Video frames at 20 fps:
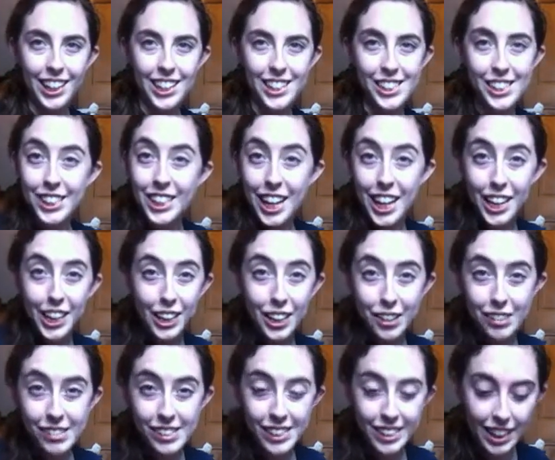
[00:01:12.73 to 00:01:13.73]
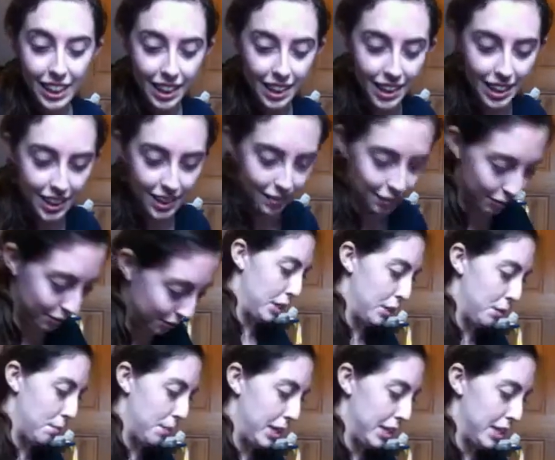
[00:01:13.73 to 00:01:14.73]
It just kind of goes together.
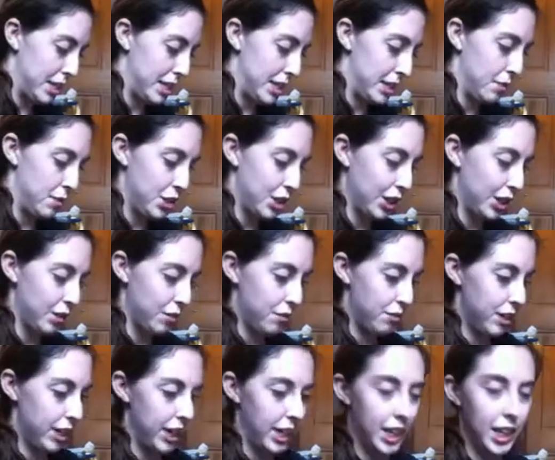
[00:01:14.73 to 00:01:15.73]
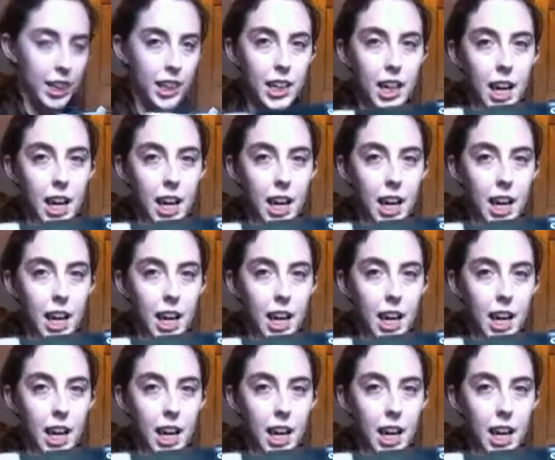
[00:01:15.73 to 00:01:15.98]
Two pieces of sugar-free